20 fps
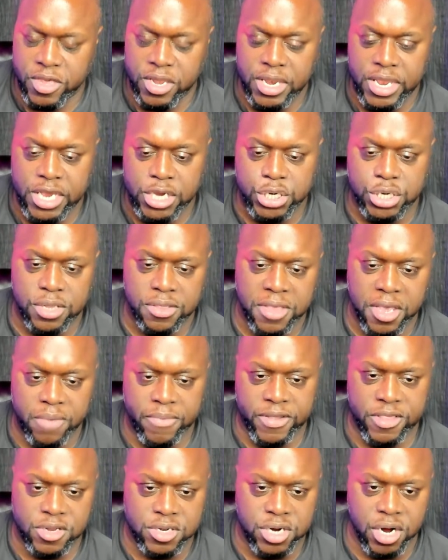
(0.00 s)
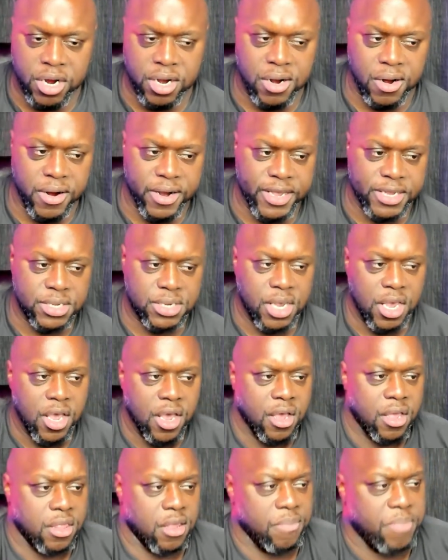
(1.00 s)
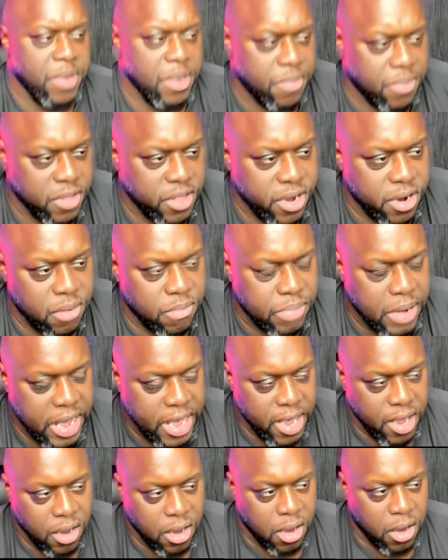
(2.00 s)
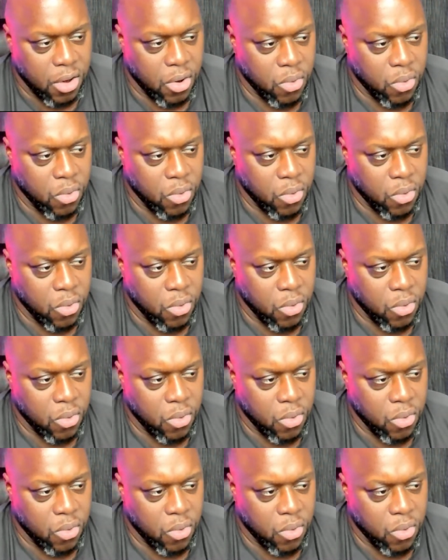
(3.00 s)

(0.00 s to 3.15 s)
niche and think about the target audience. The people that are buying